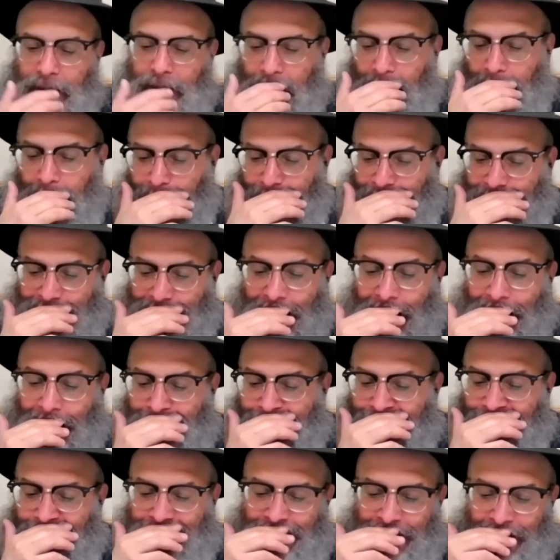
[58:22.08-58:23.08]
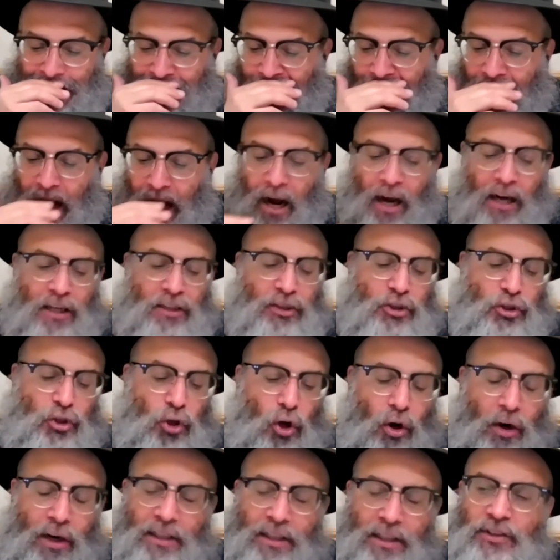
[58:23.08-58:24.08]
and there was X, are
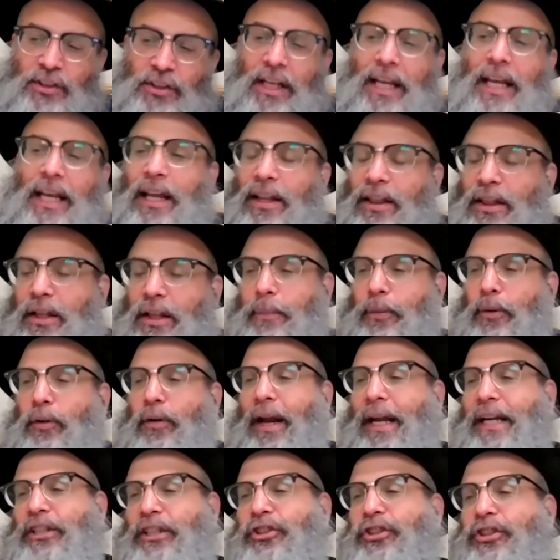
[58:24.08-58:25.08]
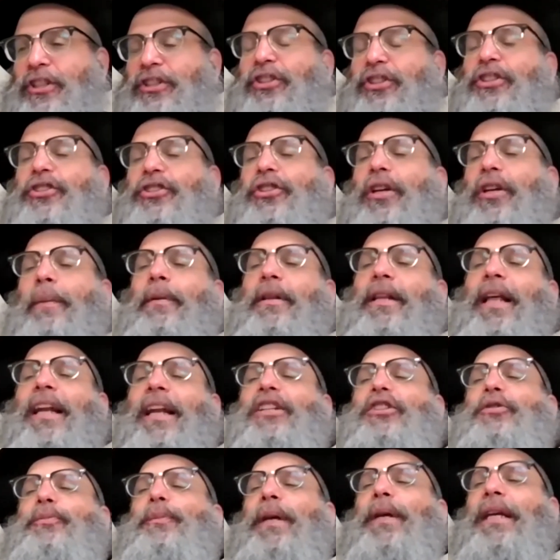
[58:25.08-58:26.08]
sourced in the Bereishis and something
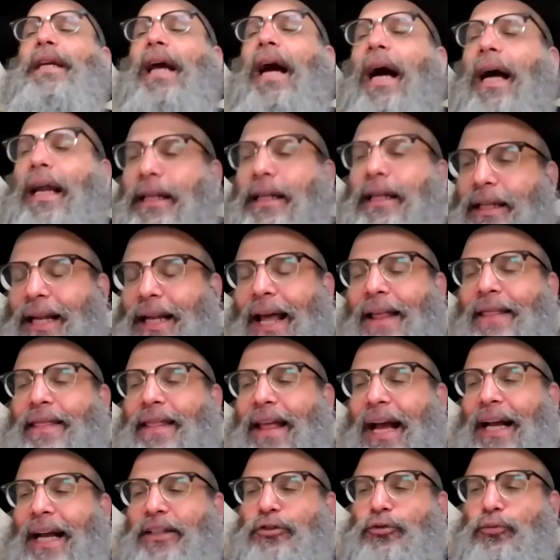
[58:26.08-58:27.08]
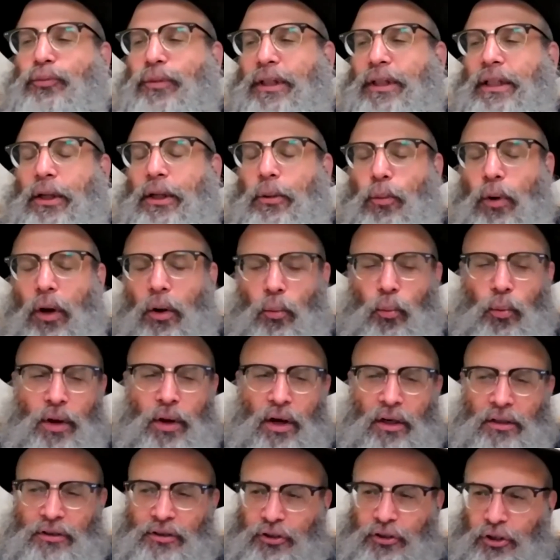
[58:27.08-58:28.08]
that is beyond it, and that's really what
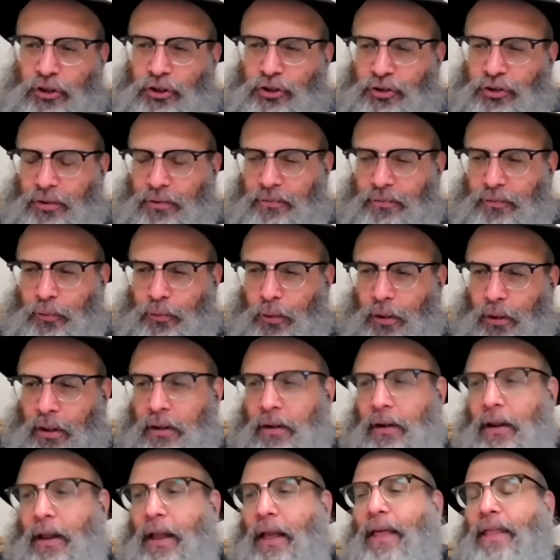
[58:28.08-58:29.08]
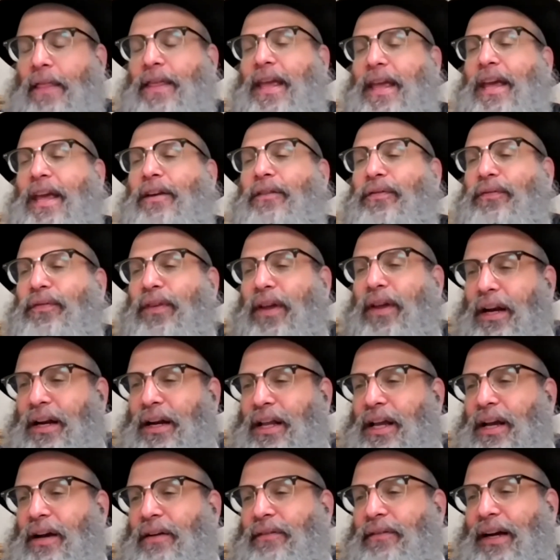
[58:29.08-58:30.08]
we are searching for: the
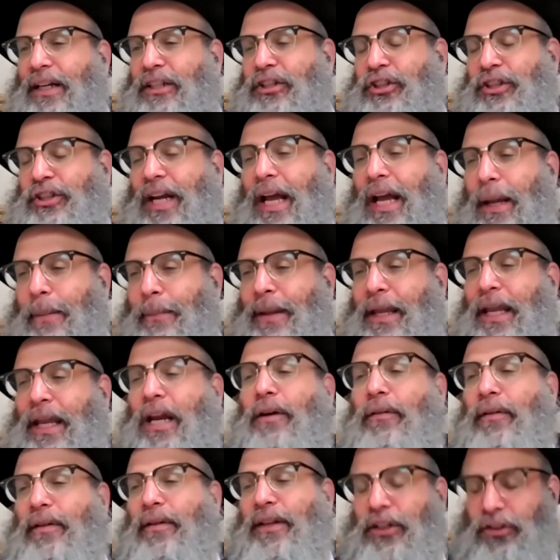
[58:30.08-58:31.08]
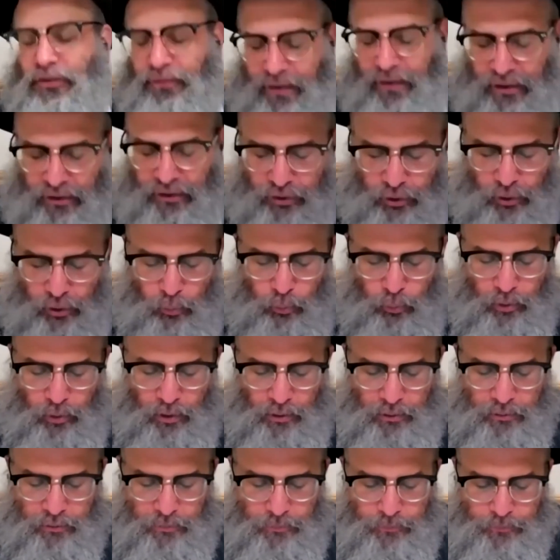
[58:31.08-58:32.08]
infinity of Hashem here in this physical
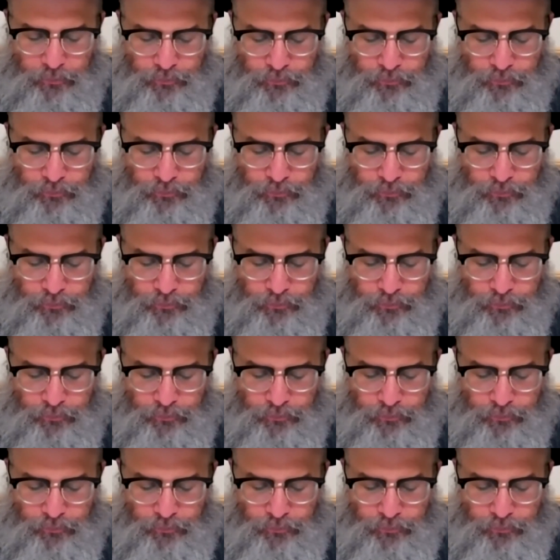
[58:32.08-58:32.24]
world.